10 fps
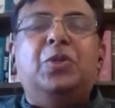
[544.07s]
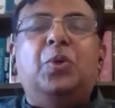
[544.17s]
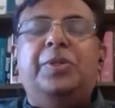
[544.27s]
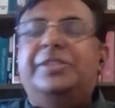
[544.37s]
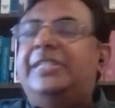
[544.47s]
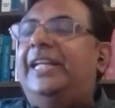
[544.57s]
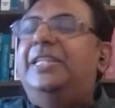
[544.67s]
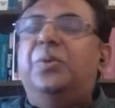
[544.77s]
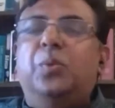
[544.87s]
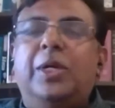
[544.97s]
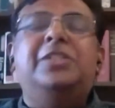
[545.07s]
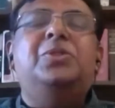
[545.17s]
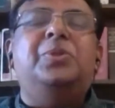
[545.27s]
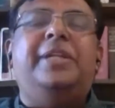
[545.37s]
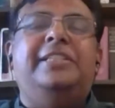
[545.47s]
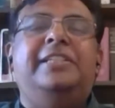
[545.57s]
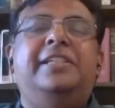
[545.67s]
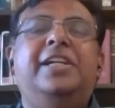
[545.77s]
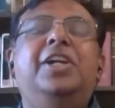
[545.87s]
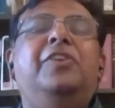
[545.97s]
goals, and they work
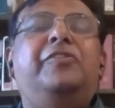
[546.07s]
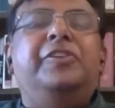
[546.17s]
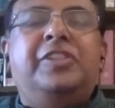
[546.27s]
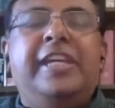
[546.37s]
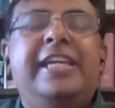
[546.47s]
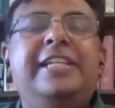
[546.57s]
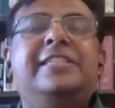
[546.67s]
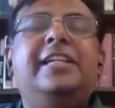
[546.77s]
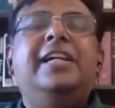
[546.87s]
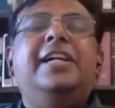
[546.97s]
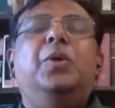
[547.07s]
together for things